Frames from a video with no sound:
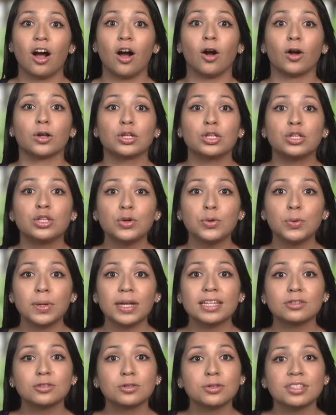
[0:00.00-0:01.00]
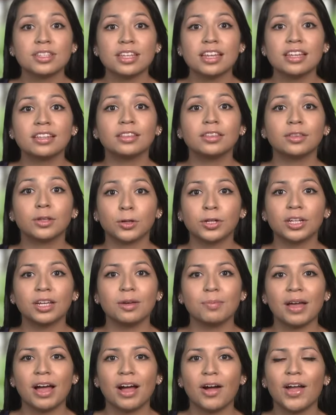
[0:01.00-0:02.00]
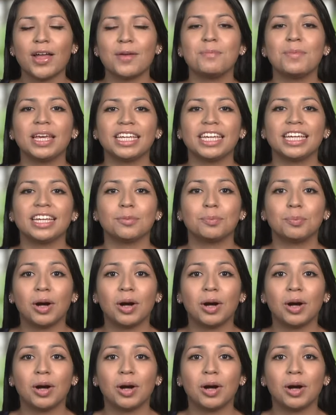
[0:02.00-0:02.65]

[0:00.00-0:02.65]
Are you interested in learning about and making a